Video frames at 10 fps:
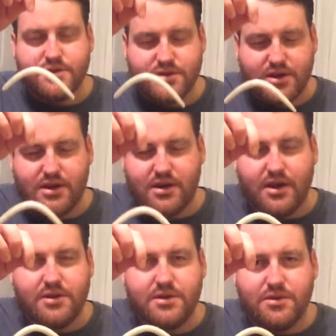Just get a
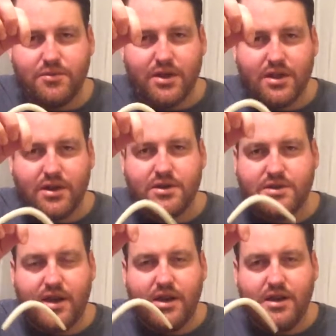nice reeling hook
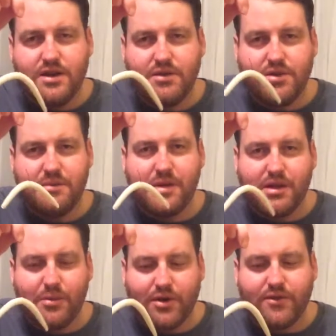set. Will
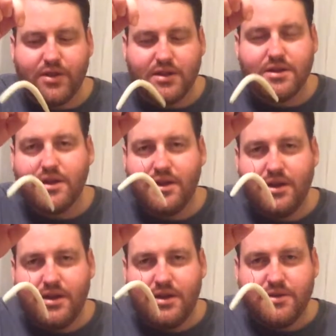typically work for this.
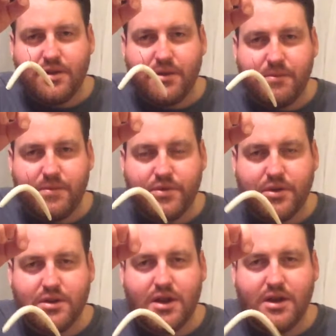So
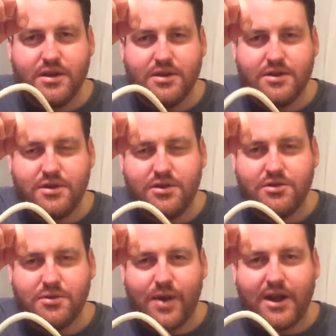good luck.
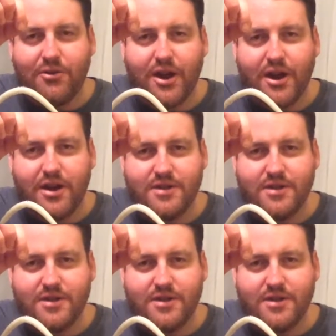Use the wacky rig.